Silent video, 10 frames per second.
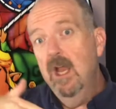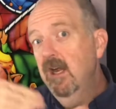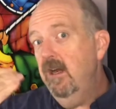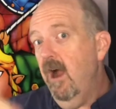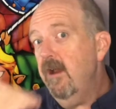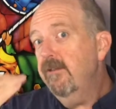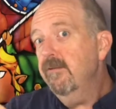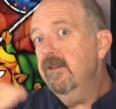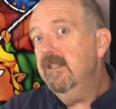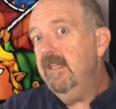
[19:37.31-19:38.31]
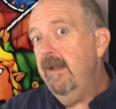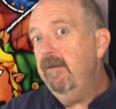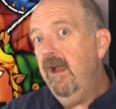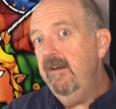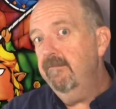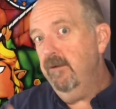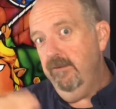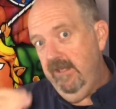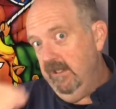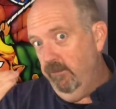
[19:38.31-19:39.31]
gone through the same kind of process,